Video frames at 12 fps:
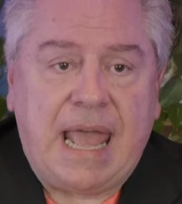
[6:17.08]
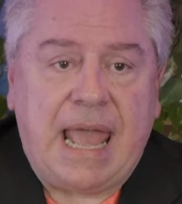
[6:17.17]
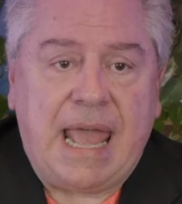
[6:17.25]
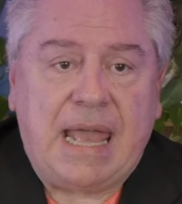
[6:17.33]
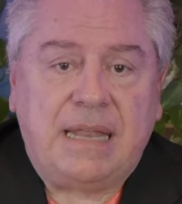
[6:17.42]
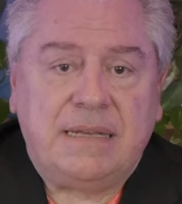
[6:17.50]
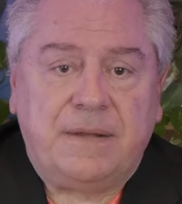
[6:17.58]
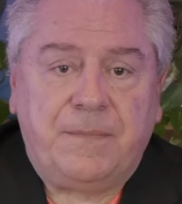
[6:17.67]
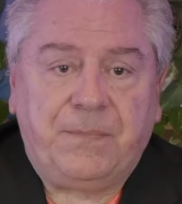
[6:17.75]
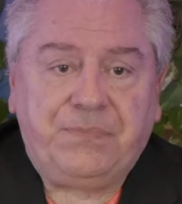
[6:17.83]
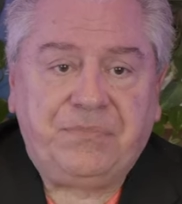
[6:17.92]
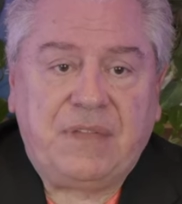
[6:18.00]
And
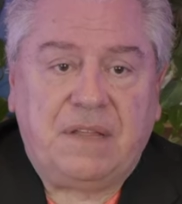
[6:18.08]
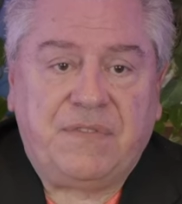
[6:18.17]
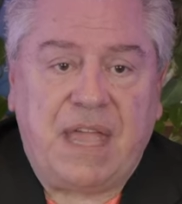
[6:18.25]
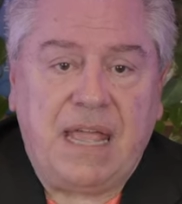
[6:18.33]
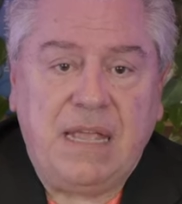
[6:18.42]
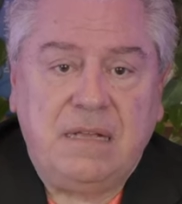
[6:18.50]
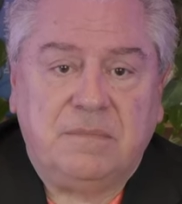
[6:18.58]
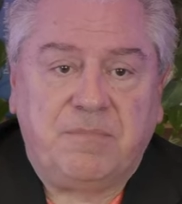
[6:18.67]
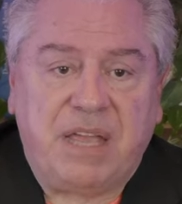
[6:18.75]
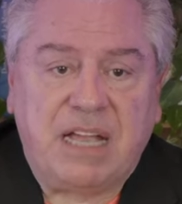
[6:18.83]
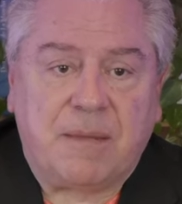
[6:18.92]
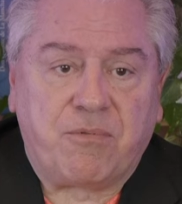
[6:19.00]
they
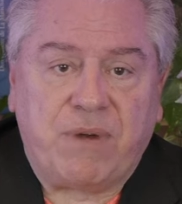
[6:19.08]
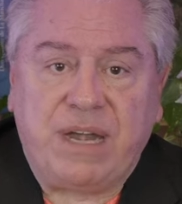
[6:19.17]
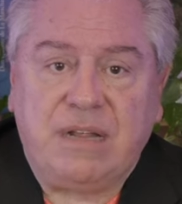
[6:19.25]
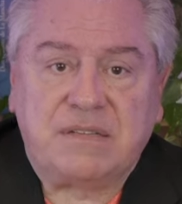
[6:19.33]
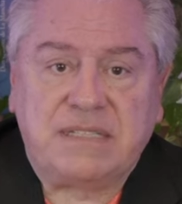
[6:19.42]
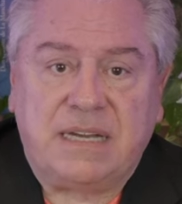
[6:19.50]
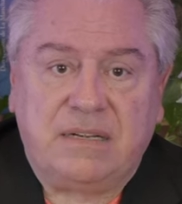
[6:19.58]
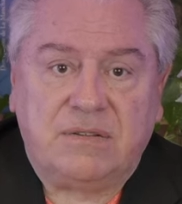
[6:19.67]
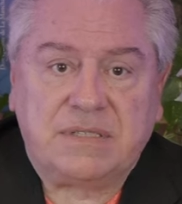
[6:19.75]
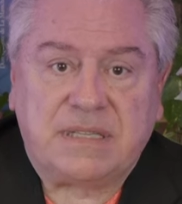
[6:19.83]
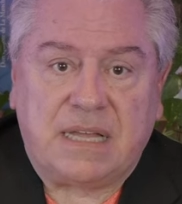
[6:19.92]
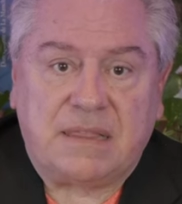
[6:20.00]
pick up radio
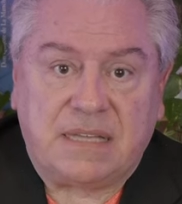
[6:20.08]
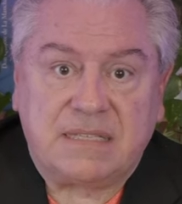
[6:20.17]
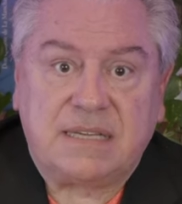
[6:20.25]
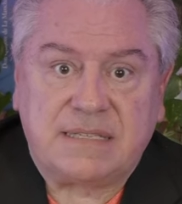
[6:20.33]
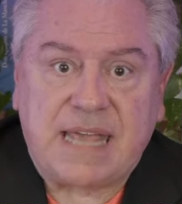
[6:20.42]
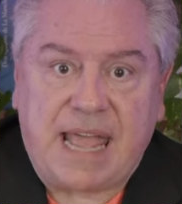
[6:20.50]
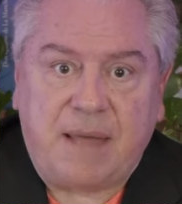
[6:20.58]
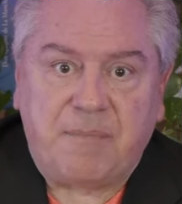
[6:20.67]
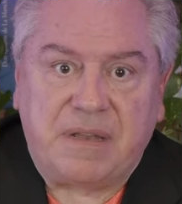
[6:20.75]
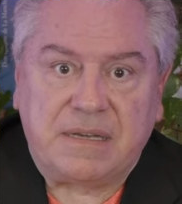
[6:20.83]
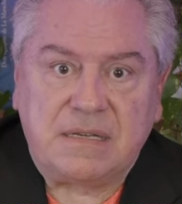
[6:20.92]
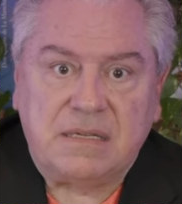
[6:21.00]
signals that this has
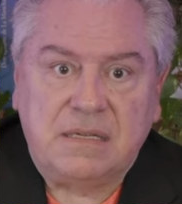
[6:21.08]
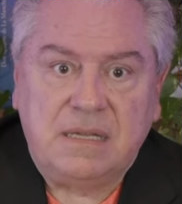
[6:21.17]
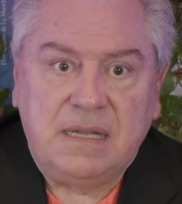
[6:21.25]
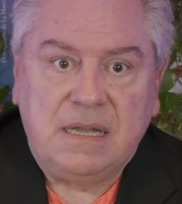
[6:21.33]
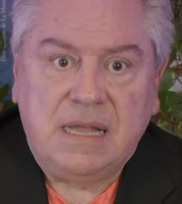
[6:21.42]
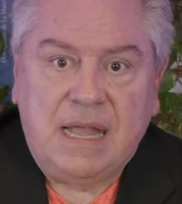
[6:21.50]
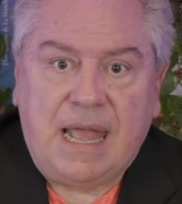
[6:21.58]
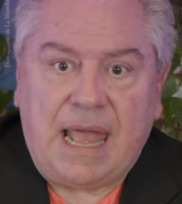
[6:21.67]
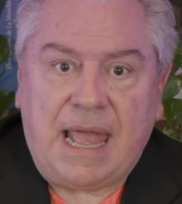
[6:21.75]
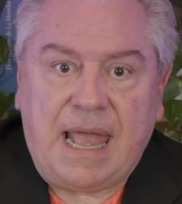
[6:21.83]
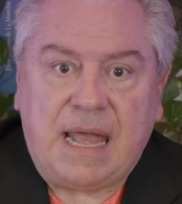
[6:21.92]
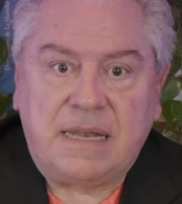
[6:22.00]
happened,
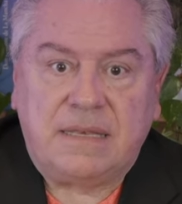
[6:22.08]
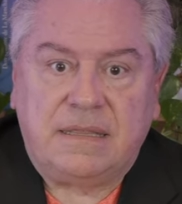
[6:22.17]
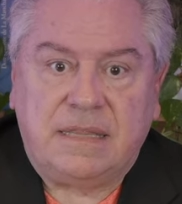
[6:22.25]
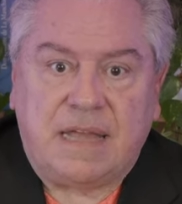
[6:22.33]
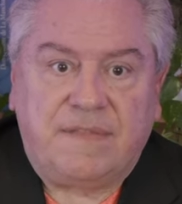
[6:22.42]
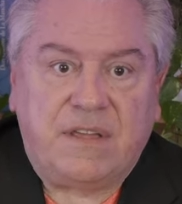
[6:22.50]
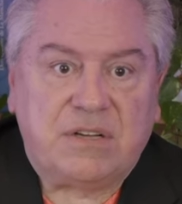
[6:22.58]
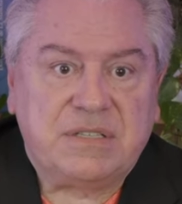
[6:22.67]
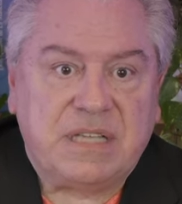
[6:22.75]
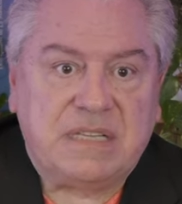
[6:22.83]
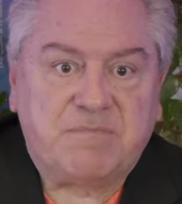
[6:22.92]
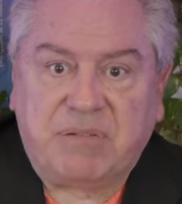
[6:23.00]
and that
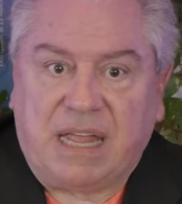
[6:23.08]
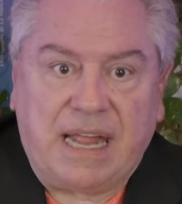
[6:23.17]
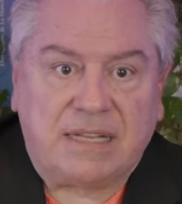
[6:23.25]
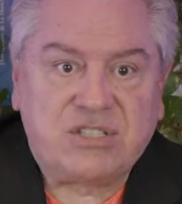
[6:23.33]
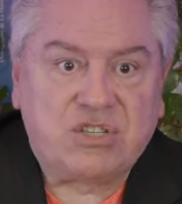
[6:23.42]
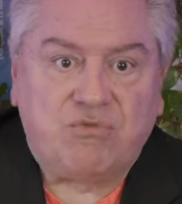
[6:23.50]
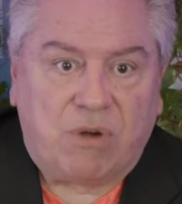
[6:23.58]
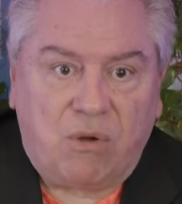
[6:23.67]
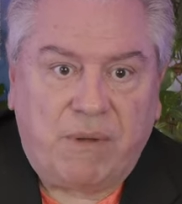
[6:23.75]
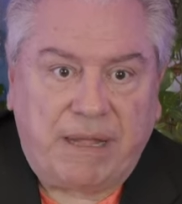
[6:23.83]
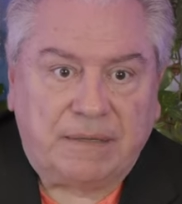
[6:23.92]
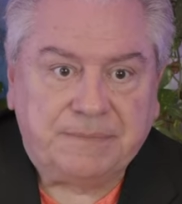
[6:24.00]
there's these plants
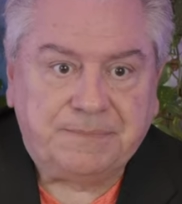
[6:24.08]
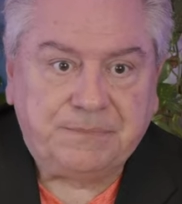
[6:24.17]
growing.